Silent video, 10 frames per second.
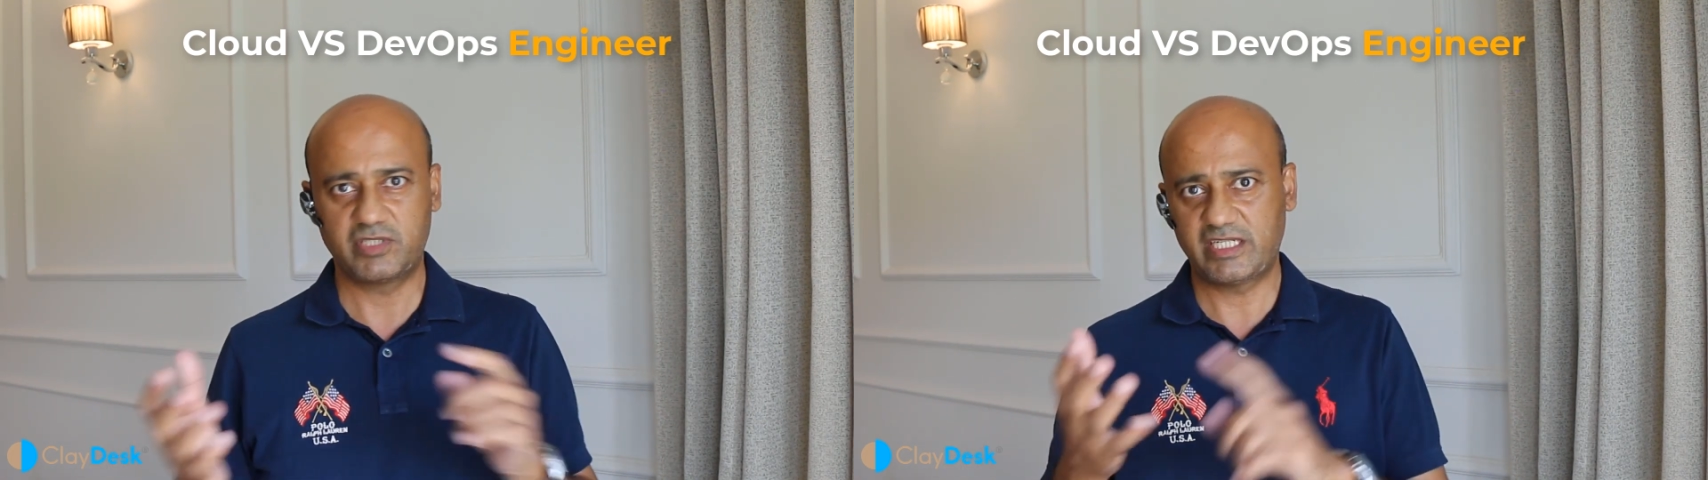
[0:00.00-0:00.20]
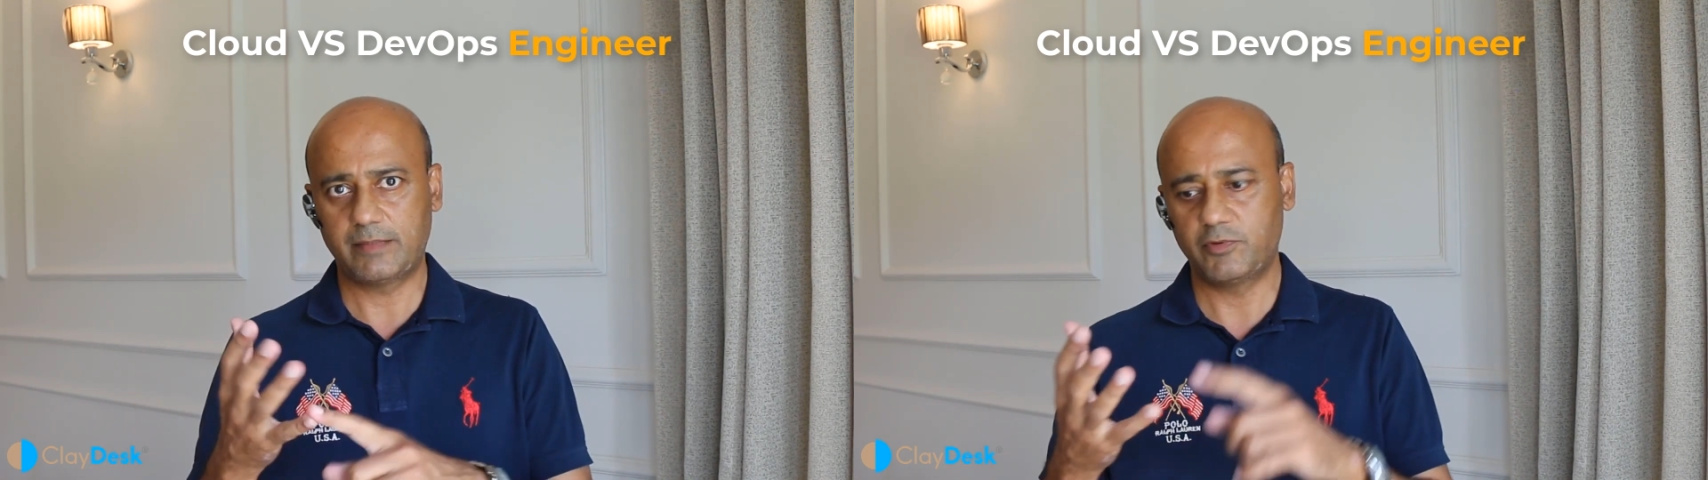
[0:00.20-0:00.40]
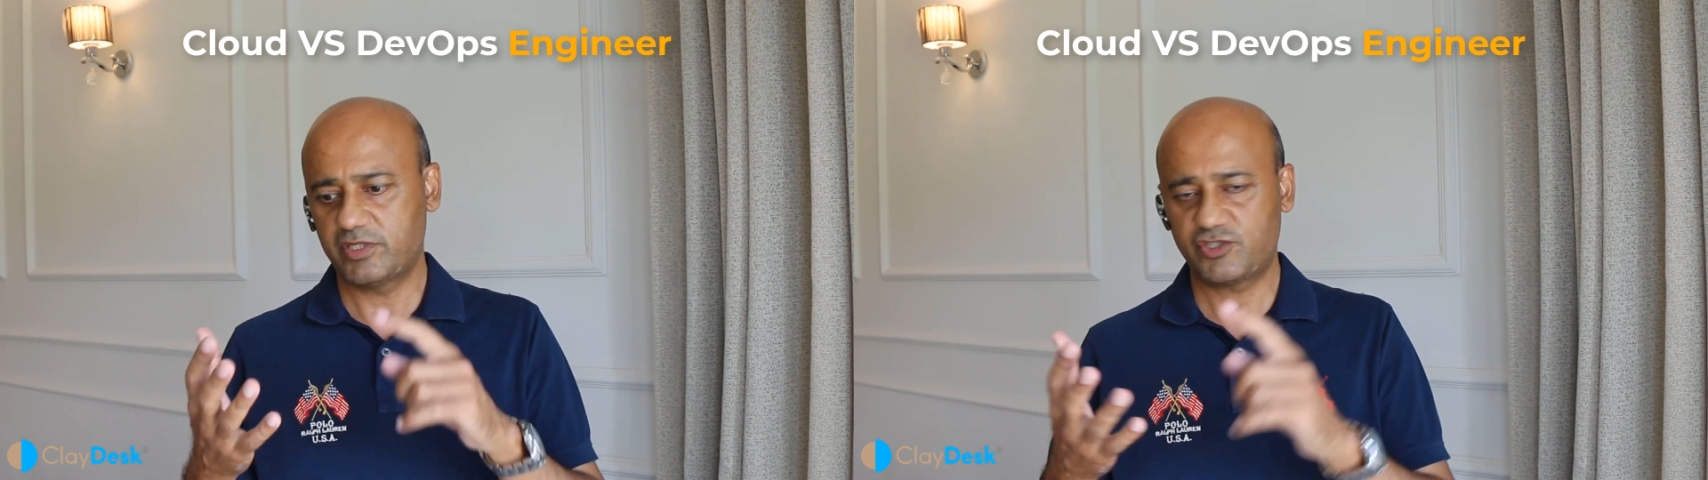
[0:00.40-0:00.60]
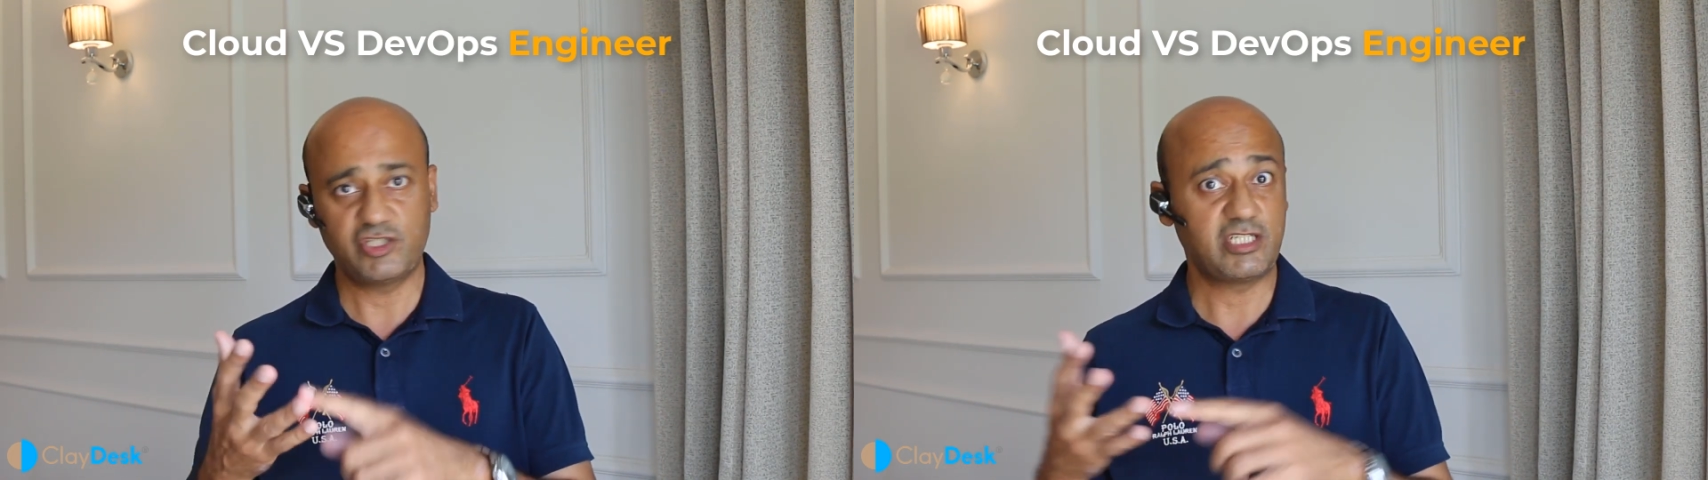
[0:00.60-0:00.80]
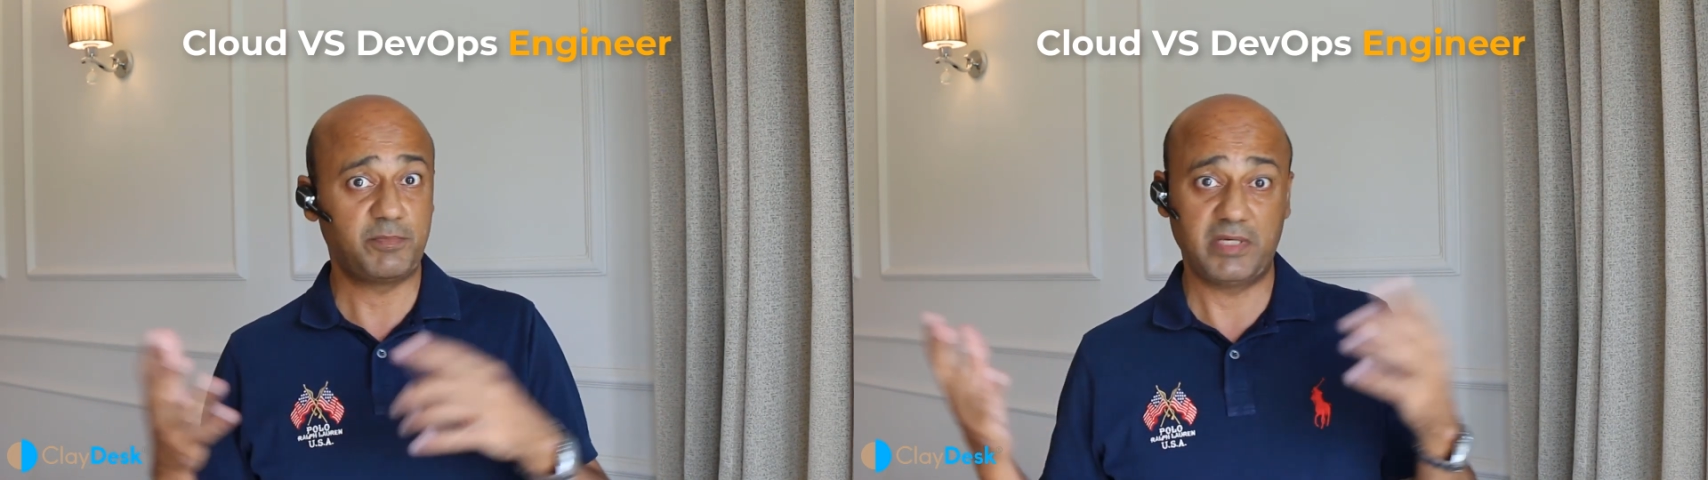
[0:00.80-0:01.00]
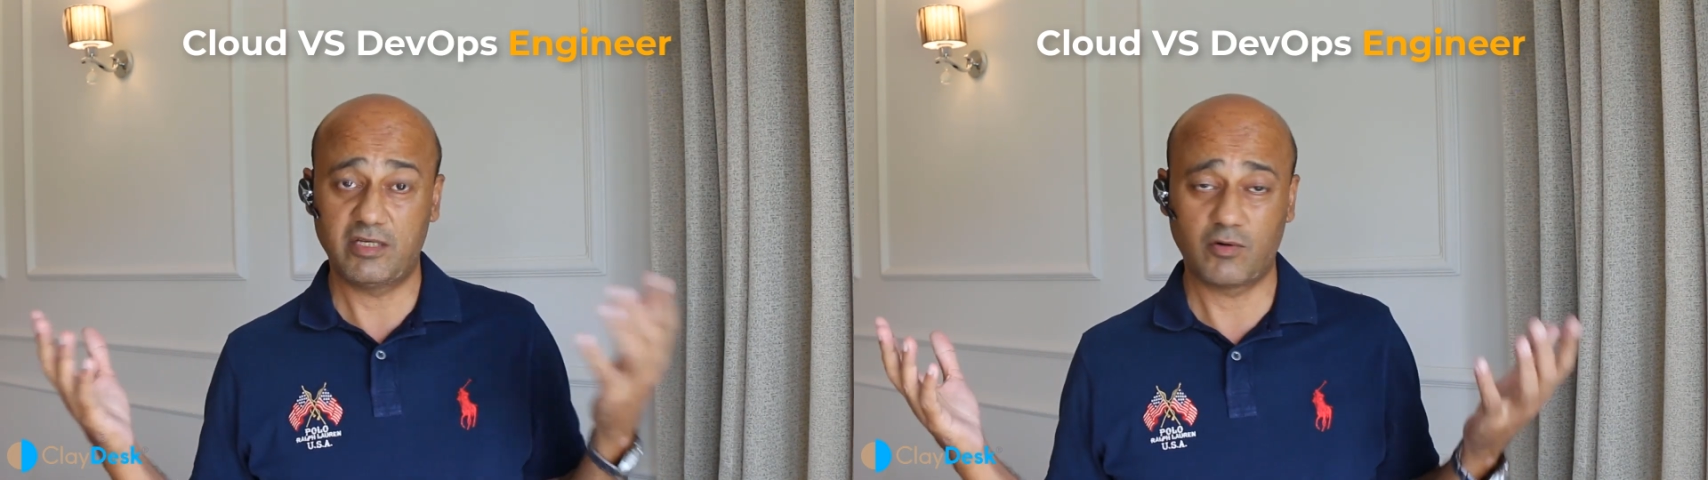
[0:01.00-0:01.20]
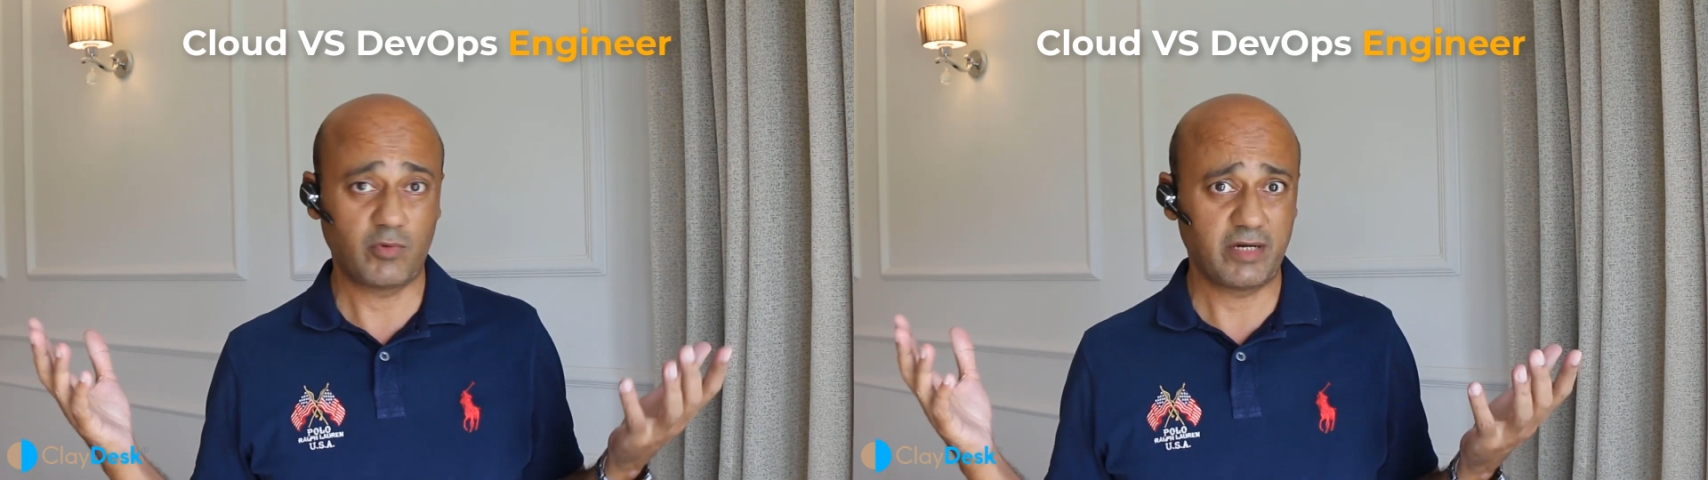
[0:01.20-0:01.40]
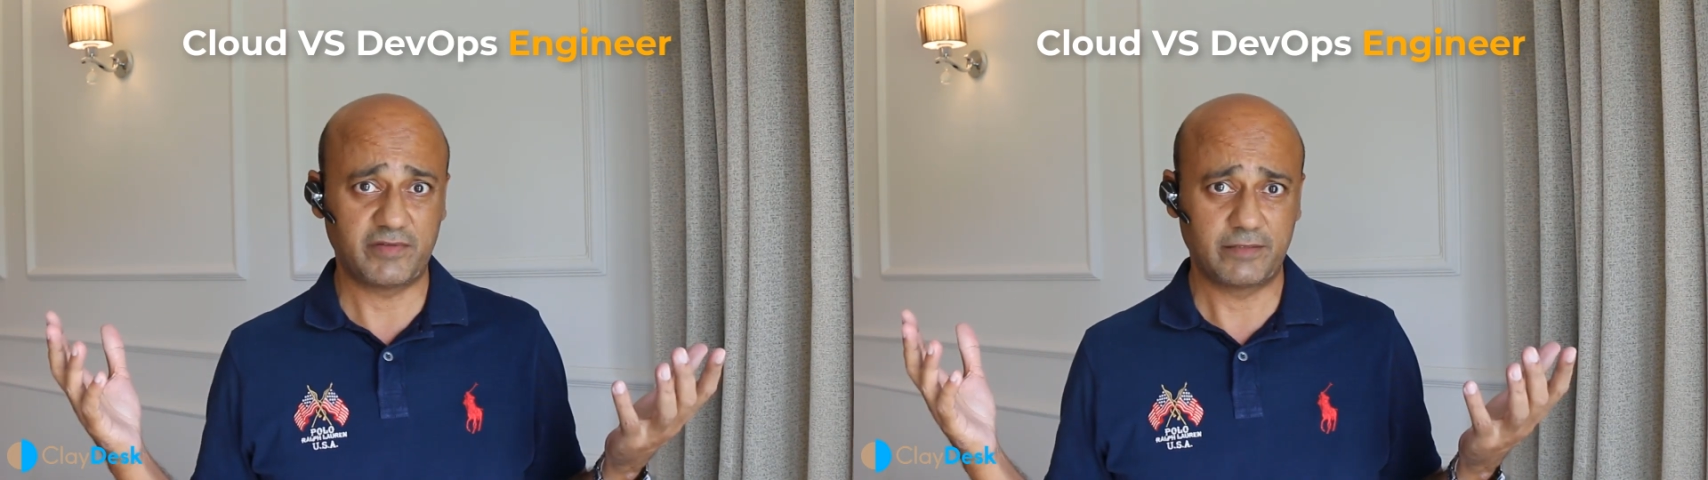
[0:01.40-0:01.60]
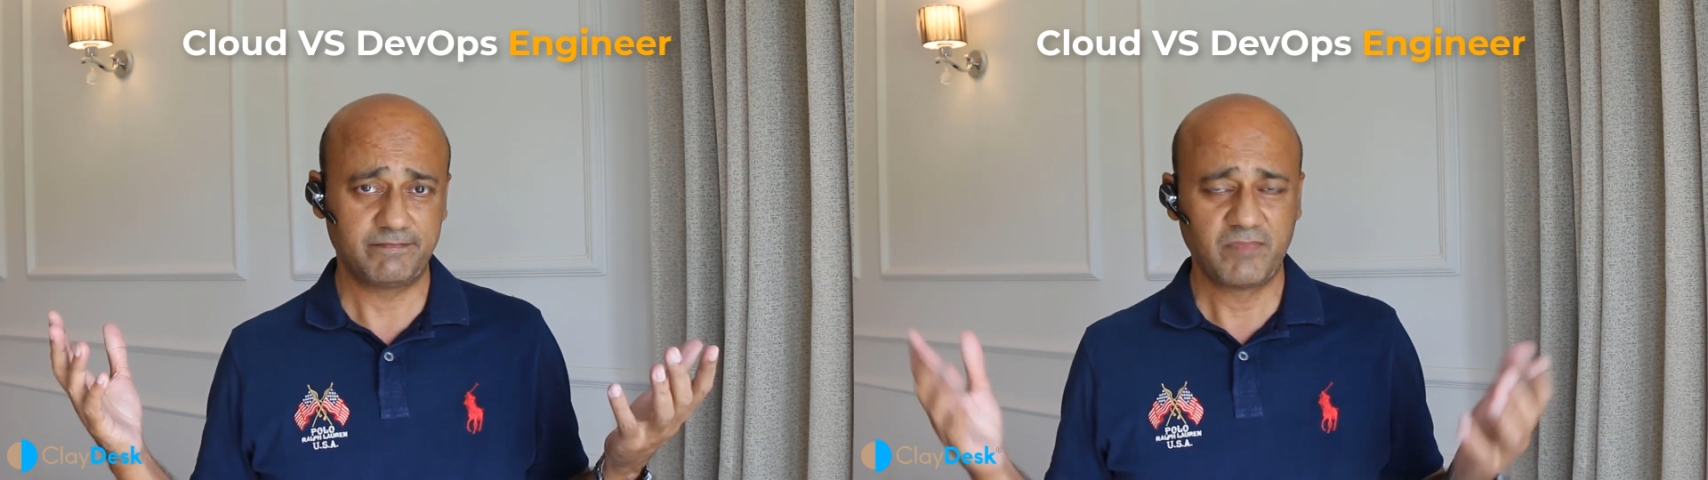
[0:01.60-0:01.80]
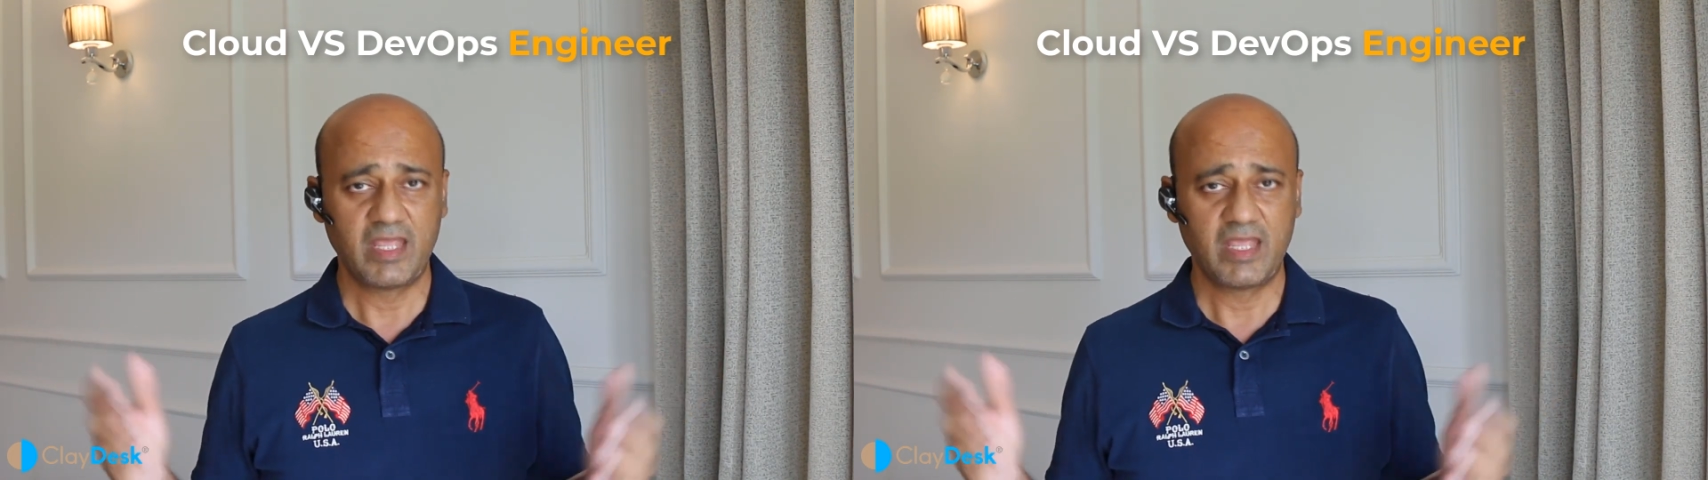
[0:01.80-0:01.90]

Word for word: A W S, G C P, or whatever.